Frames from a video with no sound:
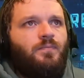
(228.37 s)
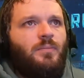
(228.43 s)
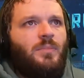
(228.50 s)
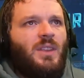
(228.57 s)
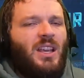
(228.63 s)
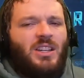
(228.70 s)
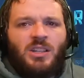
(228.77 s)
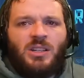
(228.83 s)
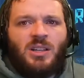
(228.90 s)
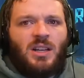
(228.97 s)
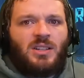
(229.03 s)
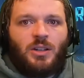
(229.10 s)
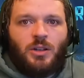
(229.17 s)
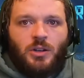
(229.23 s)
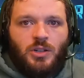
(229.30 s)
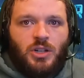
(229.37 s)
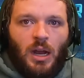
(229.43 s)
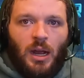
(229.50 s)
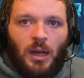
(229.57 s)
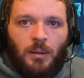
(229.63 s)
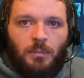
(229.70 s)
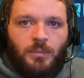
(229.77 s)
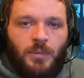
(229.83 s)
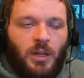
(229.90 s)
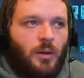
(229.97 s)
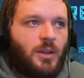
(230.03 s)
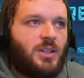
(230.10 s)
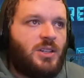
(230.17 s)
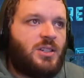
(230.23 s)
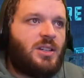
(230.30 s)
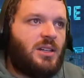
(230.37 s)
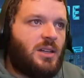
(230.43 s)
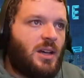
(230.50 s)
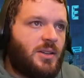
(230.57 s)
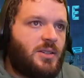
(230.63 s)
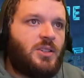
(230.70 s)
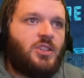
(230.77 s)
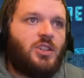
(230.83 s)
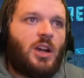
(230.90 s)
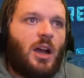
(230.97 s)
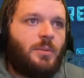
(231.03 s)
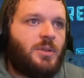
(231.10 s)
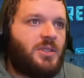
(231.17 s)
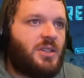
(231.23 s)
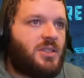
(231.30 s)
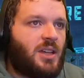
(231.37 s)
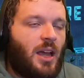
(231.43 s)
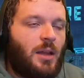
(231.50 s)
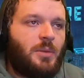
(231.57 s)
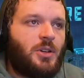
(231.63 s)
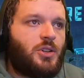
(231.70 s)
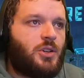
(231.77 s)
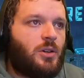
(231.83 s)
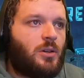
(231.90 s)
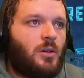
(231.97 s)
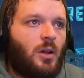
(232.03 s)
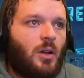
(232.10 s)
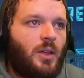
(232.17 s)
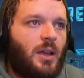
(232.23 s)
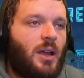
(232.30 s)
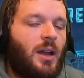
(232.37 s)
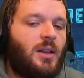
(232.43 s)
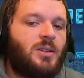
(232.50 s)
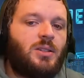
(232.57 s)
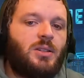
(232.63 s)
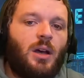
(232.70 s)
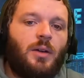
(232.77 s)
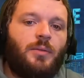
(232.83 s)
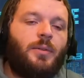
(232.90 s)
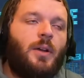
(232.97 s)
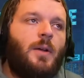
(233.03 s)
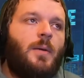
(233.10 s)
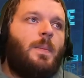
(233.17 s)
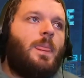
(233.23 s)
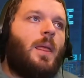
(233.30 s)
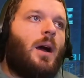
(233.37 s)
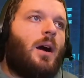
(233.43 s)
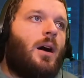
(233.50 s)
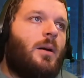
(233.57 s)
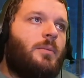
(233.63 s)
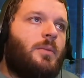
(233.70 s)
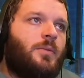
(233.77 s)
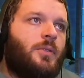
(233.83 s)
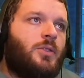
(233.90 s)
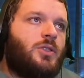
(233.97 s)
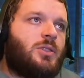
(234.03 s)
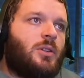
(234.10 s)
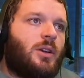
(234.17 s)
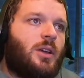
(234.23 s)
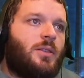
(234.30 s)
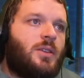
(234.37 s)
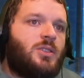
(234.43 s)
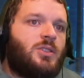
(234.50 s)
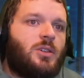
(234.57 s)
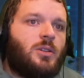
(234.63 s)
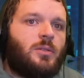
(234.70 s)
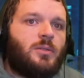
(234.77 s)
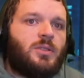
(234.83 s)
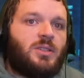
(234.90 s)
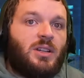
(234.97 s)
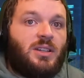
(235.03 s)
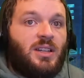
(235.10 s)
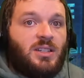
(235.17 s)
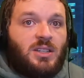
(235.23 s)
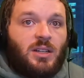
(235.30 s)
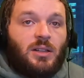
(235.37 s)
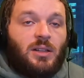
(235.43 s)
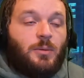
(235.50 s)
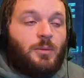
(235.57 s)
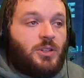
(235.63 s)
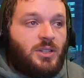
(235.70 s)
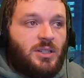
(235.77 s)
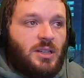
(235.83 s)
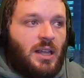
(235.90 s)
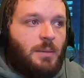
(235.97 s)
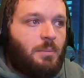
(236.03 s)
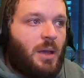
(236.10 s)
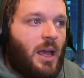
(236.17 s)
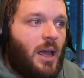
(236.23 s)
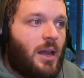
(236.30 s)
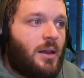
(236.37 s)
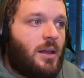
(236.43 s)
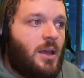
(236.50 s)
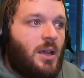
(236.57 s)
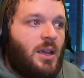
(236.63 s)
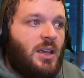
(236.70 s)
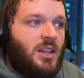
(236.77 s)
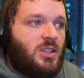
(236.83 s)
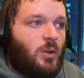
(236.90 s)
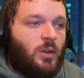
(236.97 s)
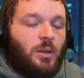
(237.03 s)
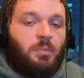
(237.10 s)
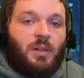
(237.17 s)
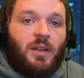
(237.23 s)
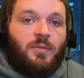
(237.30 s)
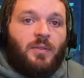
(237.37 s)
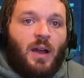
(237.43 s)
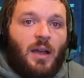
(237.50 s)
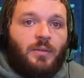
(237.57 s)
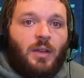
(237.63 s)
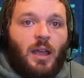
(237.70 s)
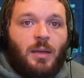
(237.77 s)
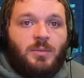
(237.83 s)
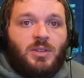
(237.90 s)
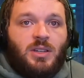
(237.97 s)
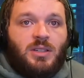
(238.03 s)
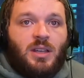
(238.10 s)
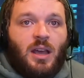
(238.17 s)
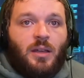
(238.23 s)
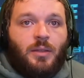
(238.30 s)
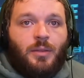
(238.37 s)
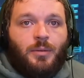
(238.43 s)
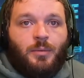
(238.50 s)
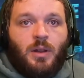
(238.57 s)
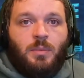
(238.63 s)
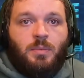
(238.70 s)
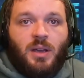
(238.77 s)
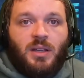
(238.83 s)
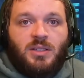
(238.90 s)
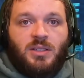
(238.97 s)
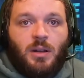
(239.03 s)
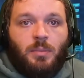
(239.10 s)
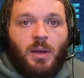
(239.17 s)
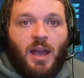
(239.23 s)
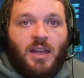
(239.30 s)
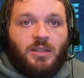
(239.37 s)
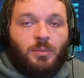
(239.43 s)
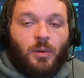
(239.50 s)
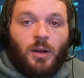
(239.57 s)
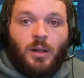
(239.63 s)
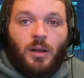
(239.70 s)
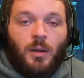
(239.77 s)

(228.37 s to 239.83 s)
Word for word: he just does a good job. You know, he just he does his job. He's assignment sure, all that kind of stuff. Um, if you just look at this year statistically, which isn't that bad, he's only played five games. He's got three picks and a pass breakup.